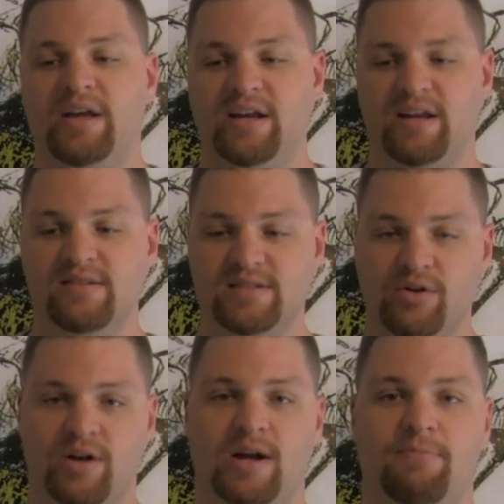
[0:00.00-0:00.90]
getting
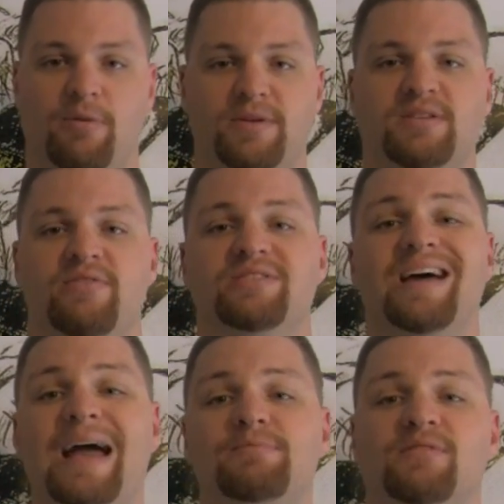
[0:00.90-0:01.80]
concealed carry permits and the
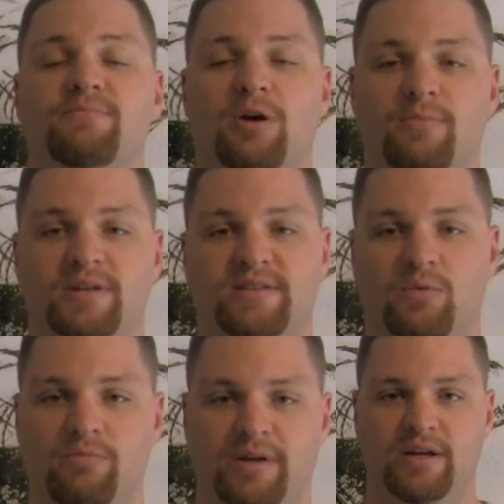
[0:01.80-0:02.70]
types of permits that
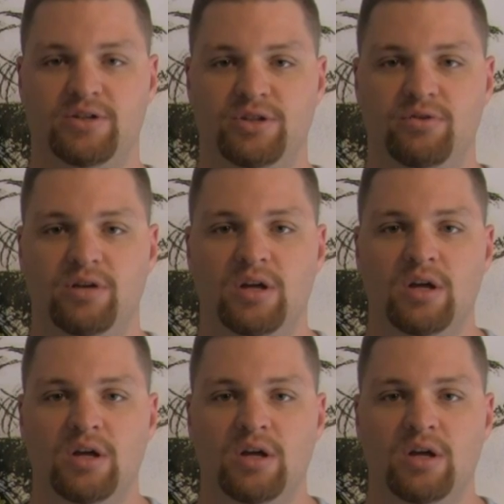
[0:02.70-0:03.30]
will issued.